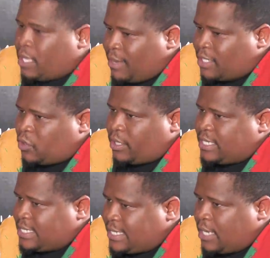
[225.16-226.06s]
the
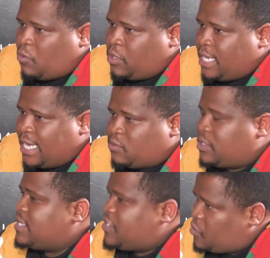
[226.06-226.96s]
majority stakeholders,
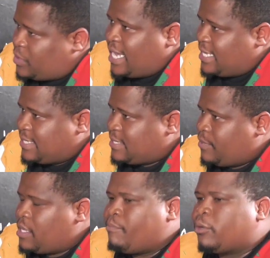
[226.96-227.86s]
which is students.
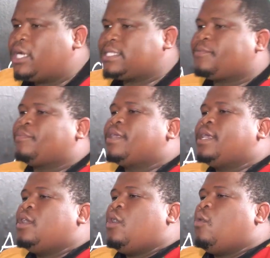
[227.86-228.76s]
Because
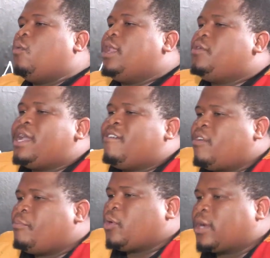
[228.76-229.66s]
when you have
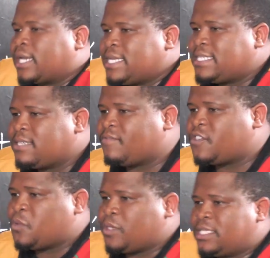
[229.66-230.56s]
a progressive
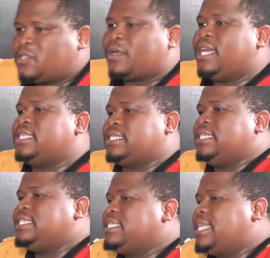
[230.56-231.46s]
students'
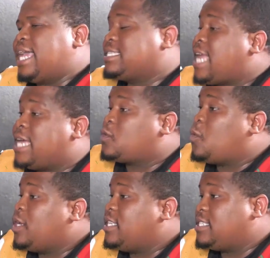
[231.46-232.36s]
organizations like
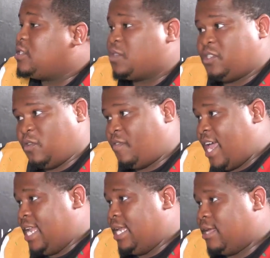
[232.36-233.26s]
SASCO in institutions of
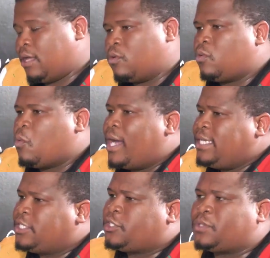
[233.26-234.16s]
higher learning, they would
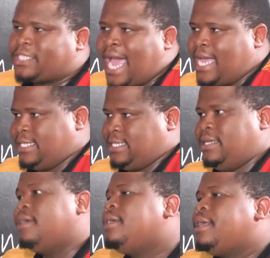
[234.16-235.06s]
want to chant
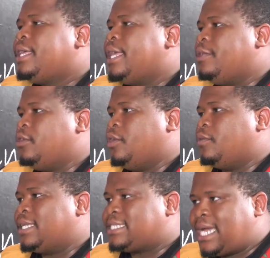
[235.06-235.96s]

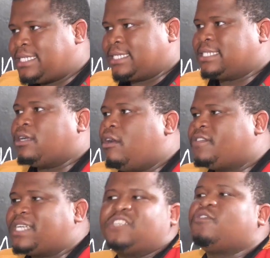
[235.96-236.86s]
the trajectory
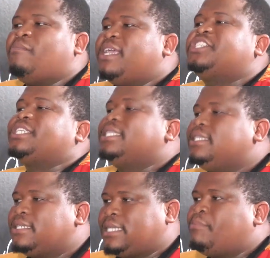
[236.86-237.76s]
of transformation
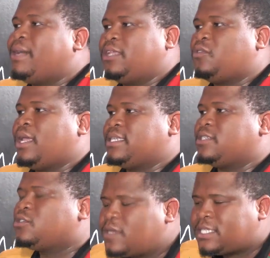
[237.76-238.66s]
in that particular
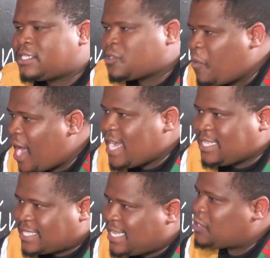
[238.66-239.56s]
institution. So it is
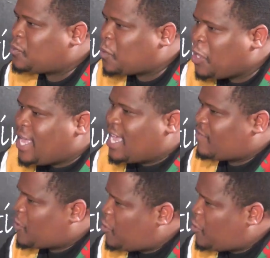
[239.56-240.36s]
wise then to have a